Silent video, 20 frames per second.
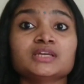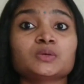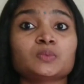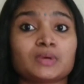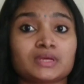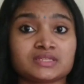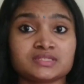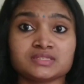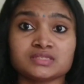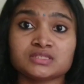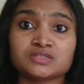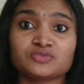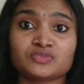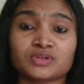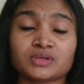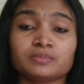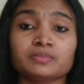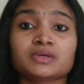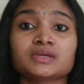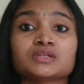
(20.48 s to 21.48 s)
the questions
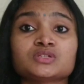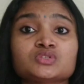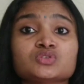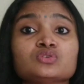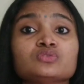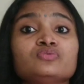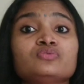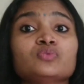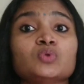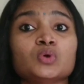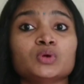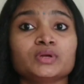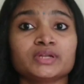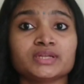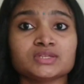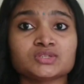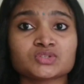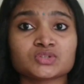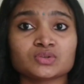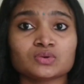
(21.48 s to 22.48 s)
from Kirchhoff
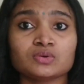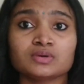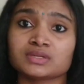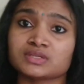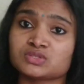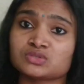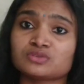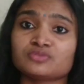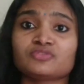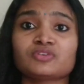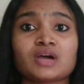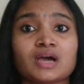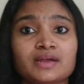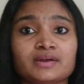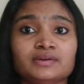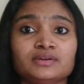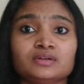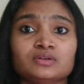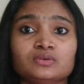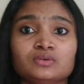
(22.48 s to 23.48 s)
voltage law, Kirchhoff
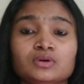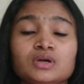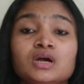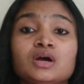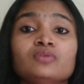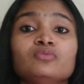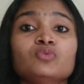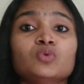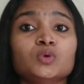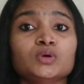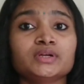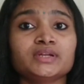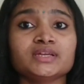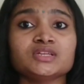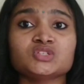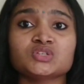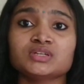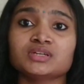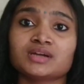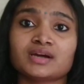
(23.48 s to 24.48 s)
current law,
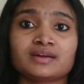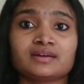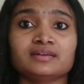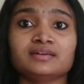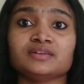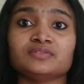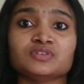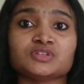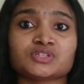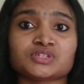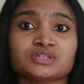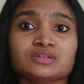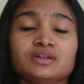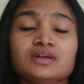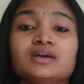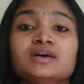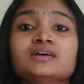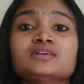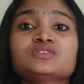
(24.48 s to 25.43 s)
voltage and current division.